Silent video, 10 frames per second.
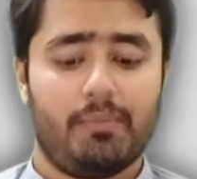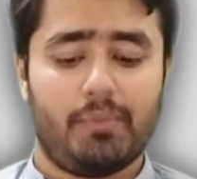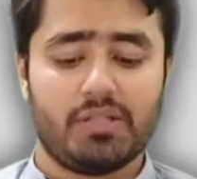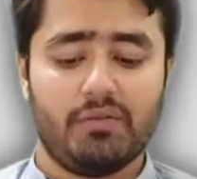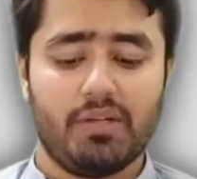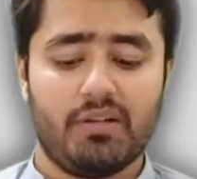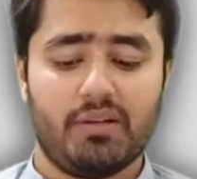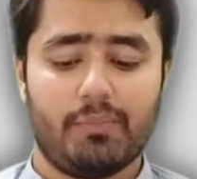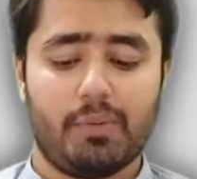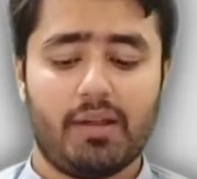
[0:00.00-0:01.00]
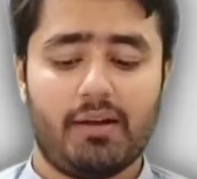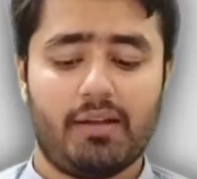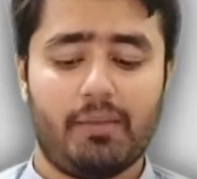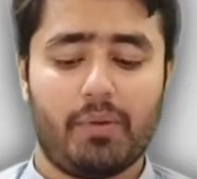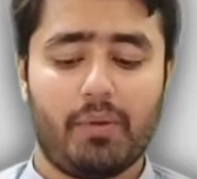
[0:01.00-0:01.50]
the temperature will represent
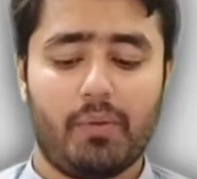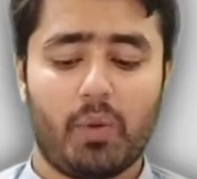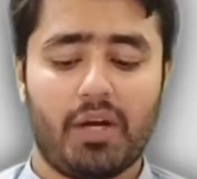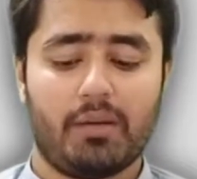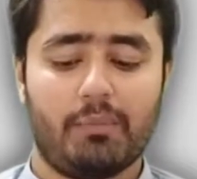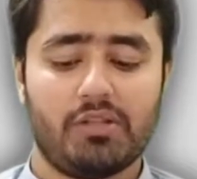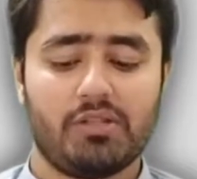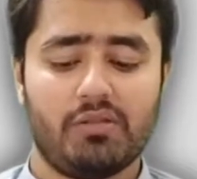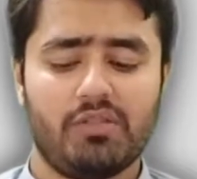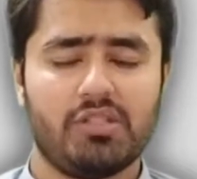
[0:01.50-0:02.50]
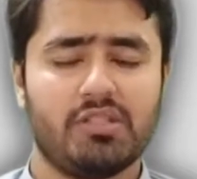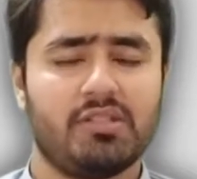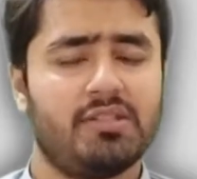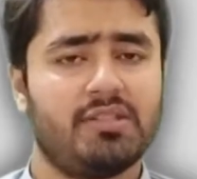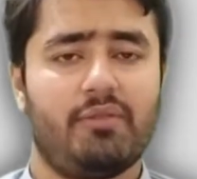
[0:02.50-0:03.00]
the bubble point temperature, which
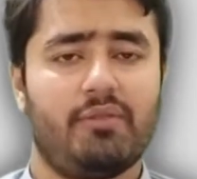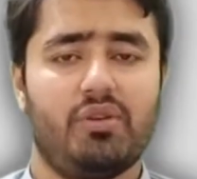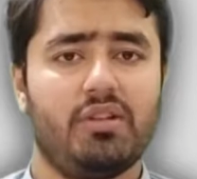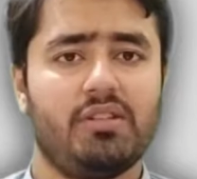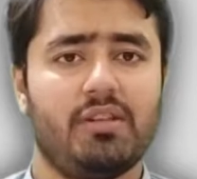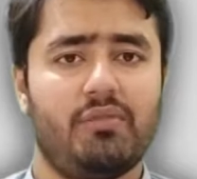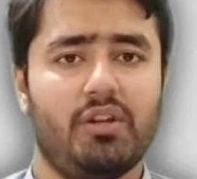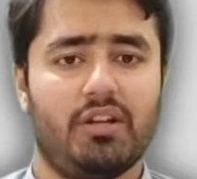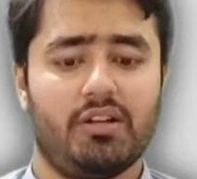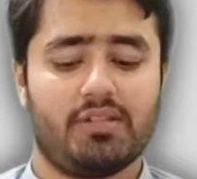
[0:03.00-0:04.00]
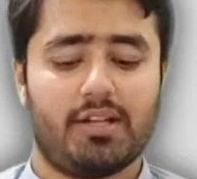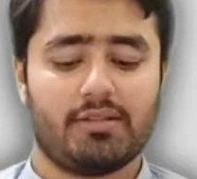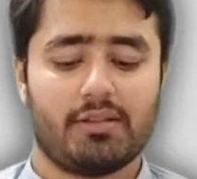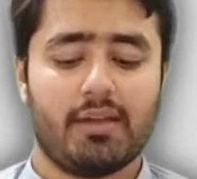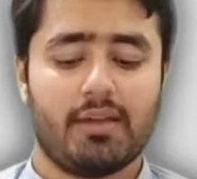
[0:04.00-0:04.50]
is 77 degrees
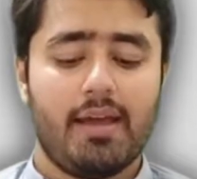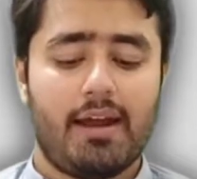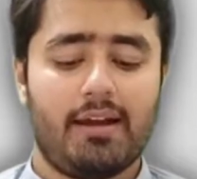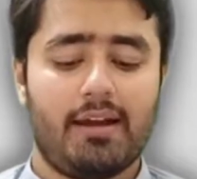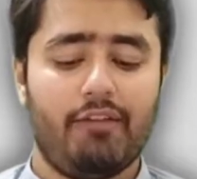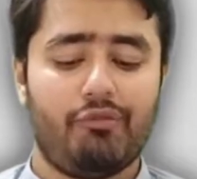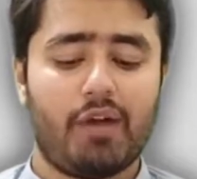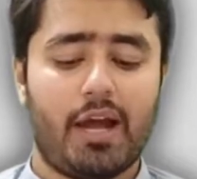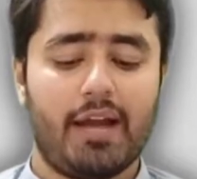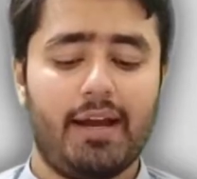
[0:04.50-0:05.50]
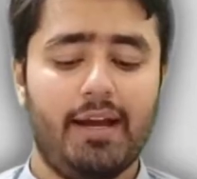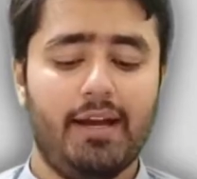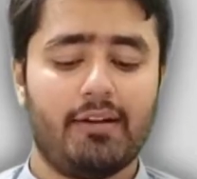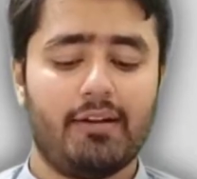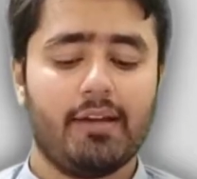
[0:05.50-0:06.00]
Celsius. And if I
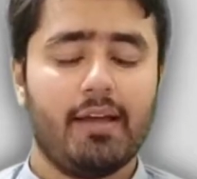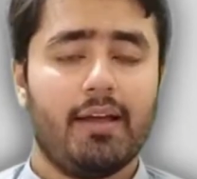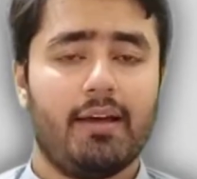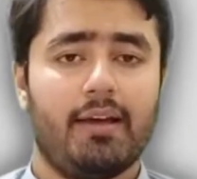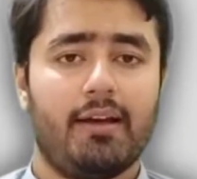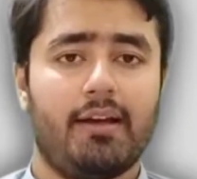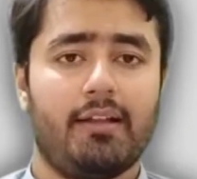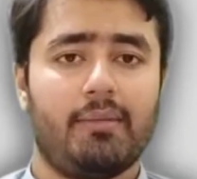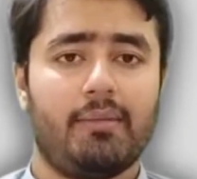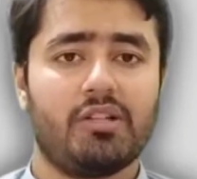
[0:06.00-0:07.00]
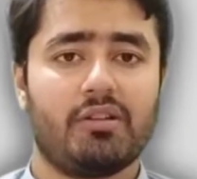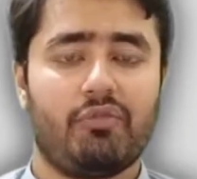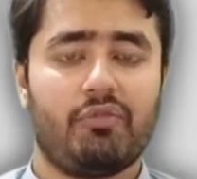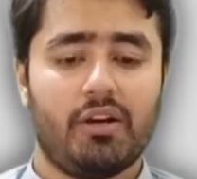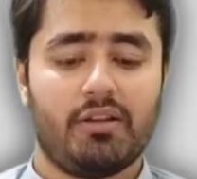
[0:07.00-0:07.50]
heat the mixture
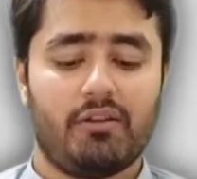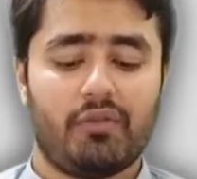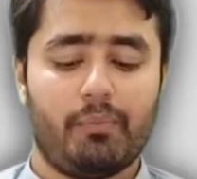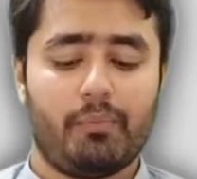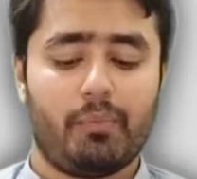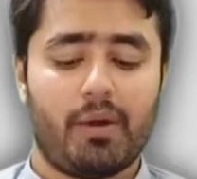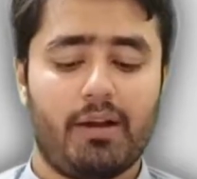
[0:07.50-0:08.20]
further from